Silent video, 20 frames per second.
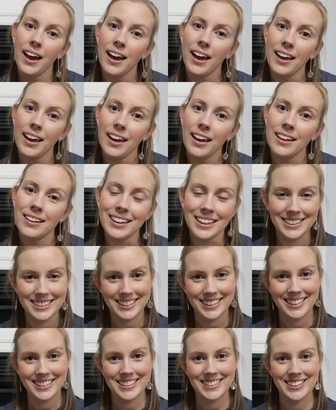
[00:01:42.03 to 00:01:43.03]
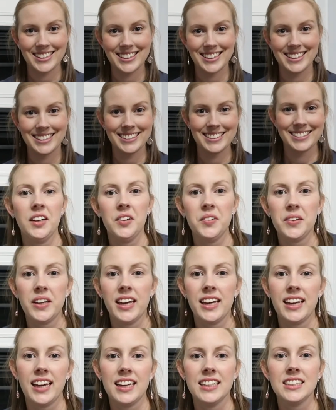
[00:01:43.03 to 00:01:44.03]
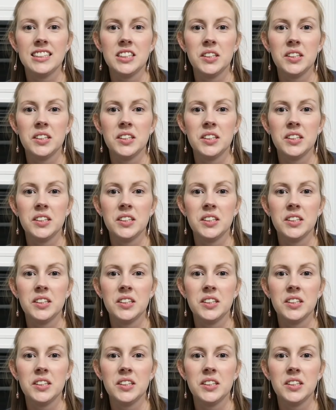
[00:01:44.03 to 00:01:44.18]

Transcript: And let's get started. Okay guys,